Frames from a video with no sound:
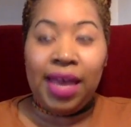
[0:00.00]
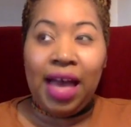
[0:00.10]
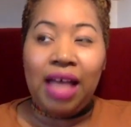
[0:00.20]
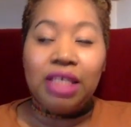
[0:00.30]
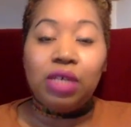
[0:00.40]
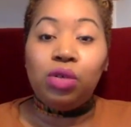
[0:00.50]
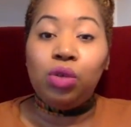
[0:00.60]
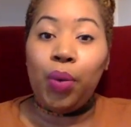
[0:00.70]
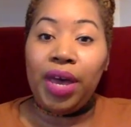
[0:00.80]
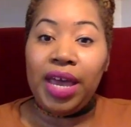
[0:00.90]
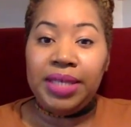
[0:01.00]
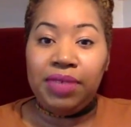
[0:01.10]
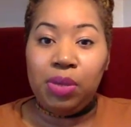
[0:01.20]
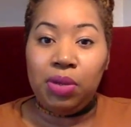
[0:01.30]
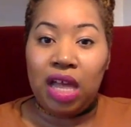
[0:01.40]
As always,
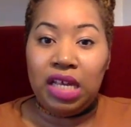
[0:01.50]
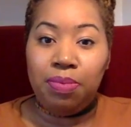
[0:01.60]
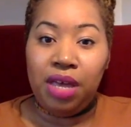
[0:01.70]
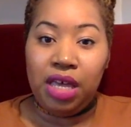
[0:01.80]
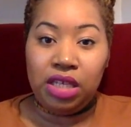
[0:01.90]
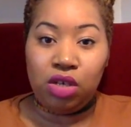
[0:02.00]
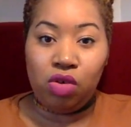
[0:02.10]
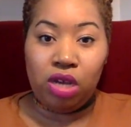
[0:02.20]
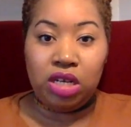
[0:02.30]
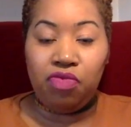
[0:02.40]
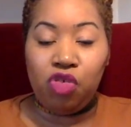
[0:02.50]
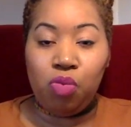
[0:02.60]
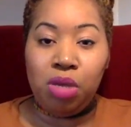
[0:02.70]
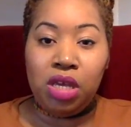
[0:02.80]
if you would like a personal reading from me,